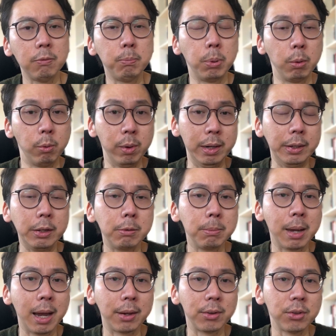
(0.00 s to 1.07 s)
perennial
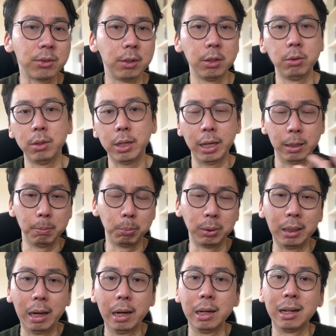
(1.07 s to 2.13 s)
matters that you can apply